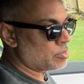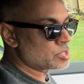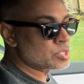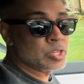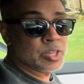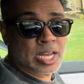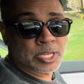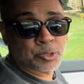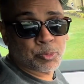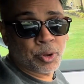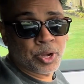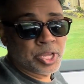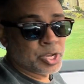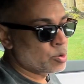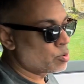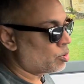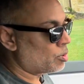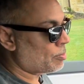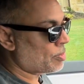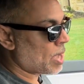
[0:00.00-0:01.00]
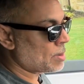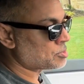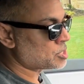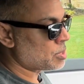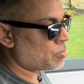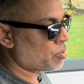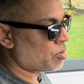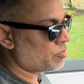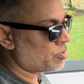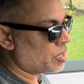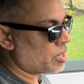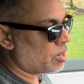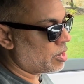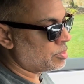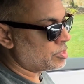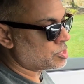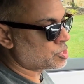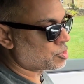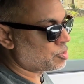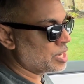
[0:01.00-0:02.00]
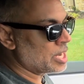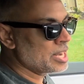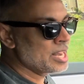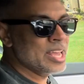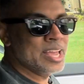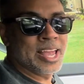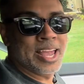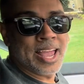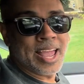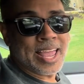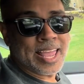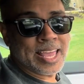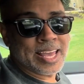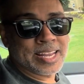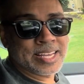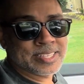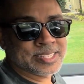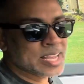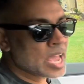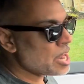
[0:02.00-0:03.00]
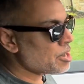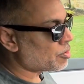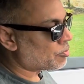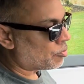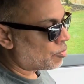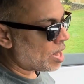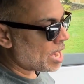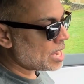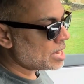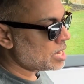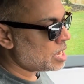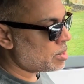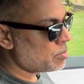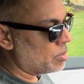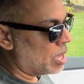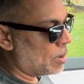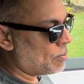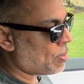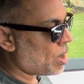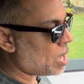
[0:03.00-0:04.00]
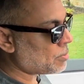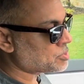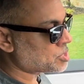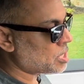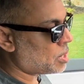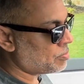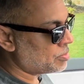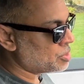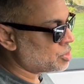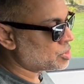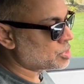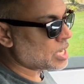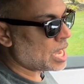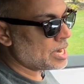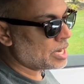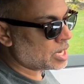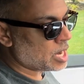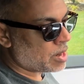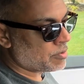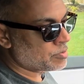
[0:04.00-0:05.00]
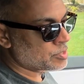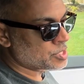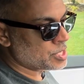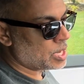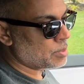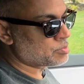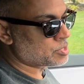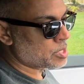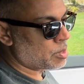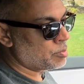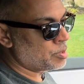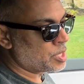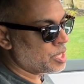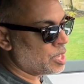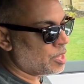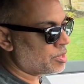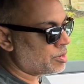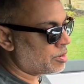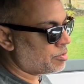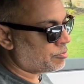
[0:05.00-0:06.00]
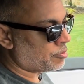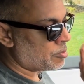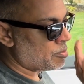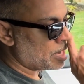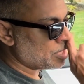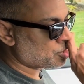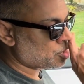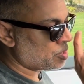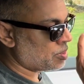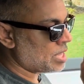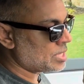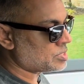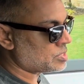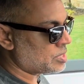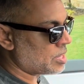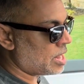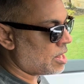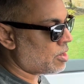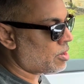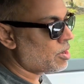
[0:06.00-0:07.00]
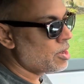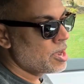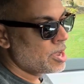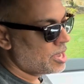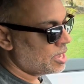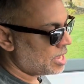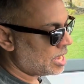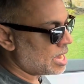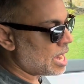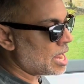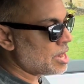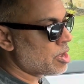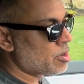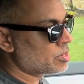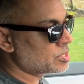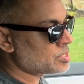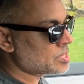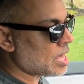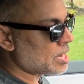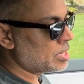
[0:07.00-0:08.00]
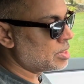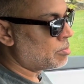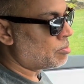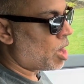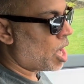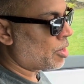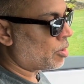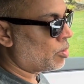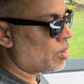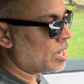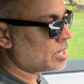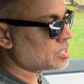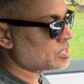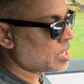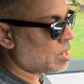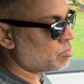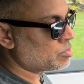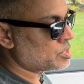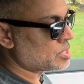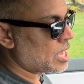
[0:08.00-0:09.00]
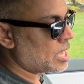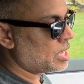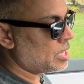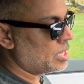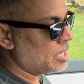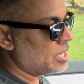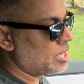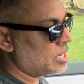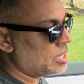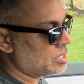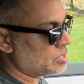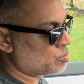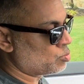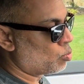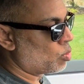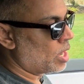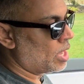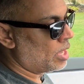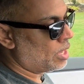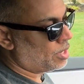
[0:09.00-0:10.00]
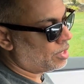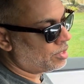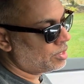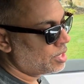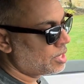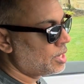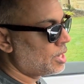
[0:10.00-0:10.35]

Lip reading: So that's pretty cool. It pops up over here on the screen. It is kind of random. It pops up and just kind of covers up some of the other information that's there. And I noticed that in the Model X I was in as well.